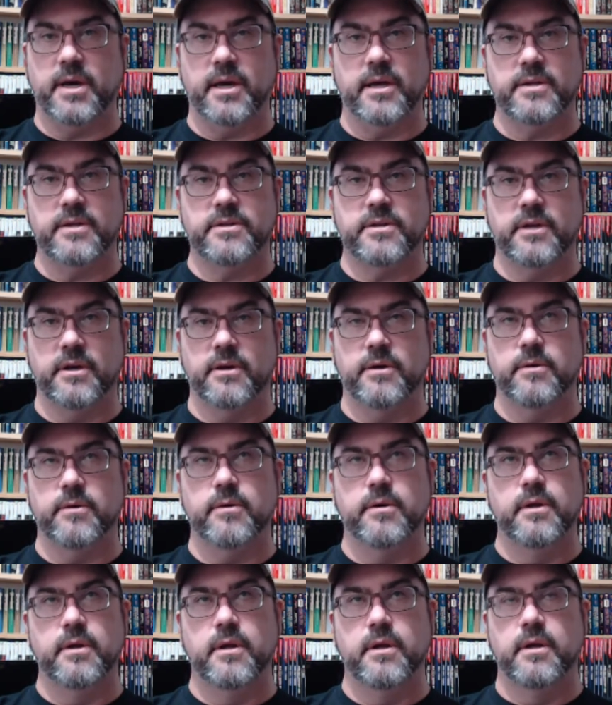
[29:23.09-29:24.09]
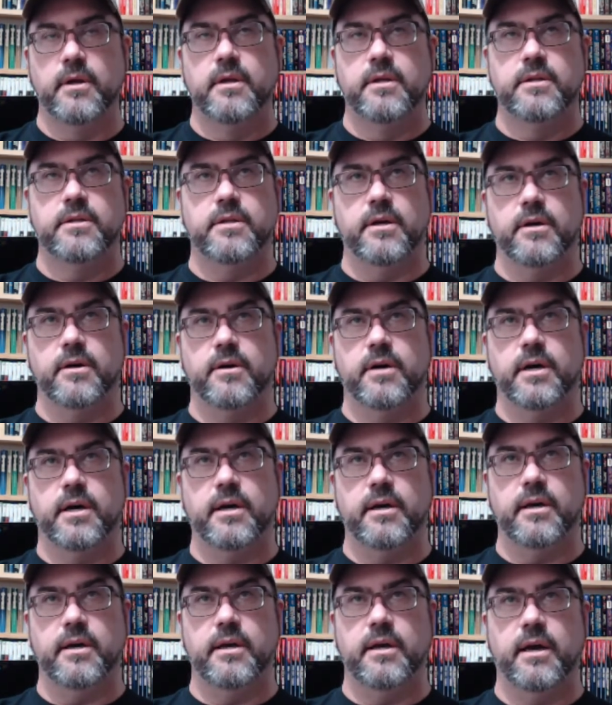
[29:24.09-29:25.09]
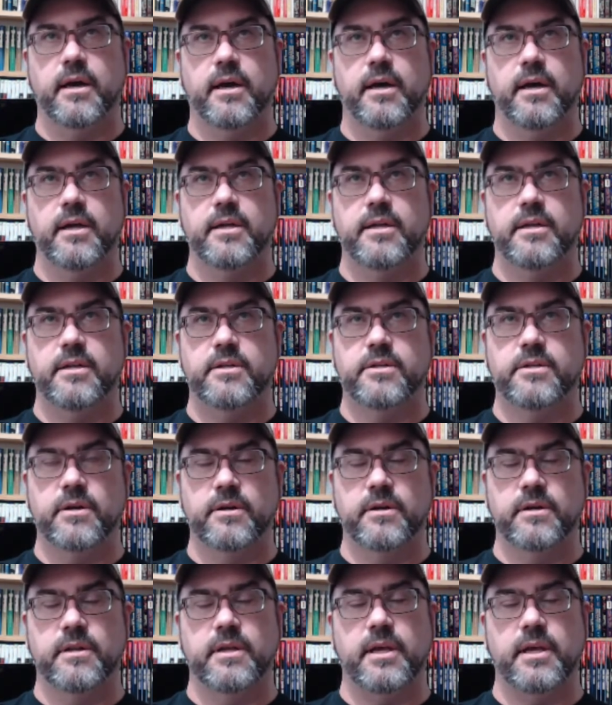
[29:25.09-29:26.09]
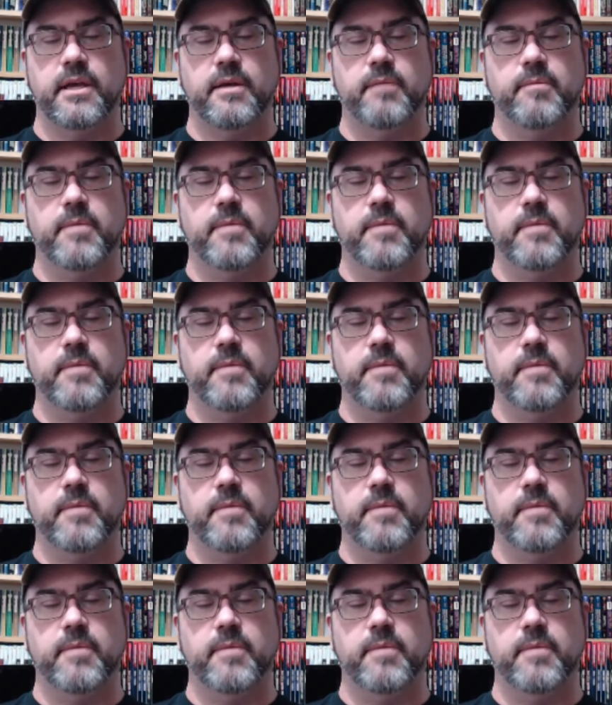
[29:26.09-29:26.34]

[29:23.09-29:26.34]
So certainly